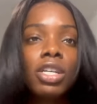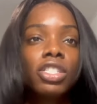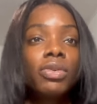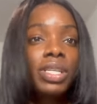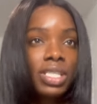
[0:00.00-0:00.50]

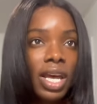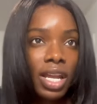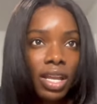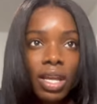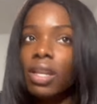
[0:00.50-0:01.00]
So
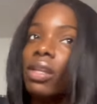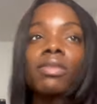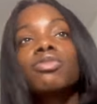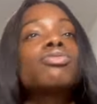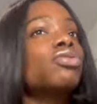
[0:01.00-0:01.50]
excited. It
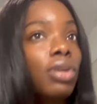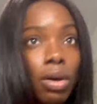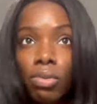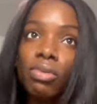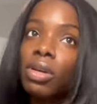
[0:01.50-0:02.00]
looks
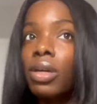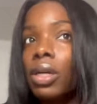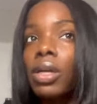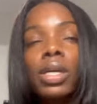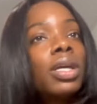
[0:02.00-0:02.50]
so
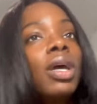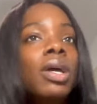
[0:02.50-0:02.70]
good.